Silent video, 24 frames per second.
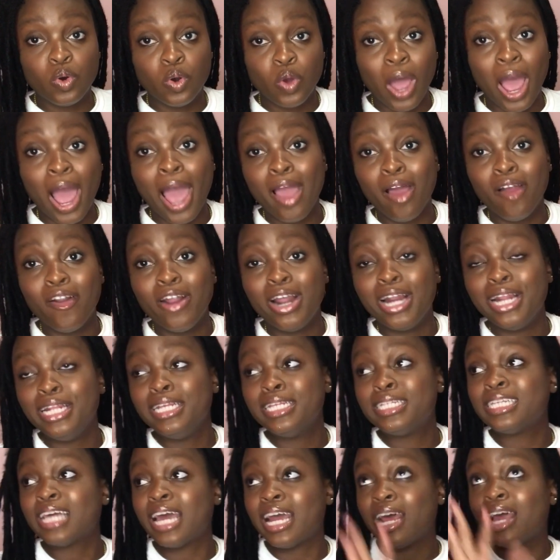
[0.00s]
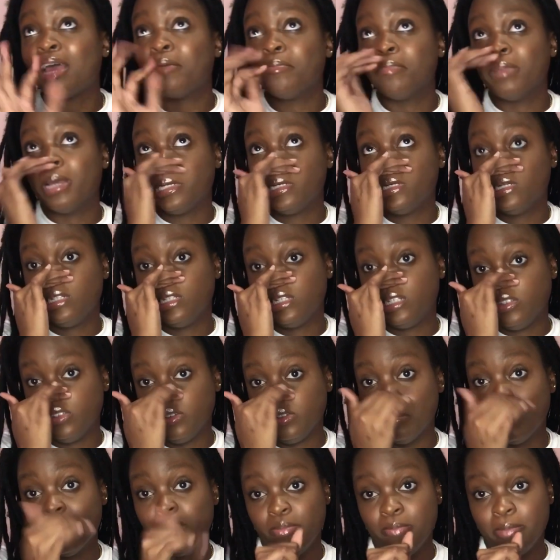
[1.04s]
I already decided I'm buying curtains for my room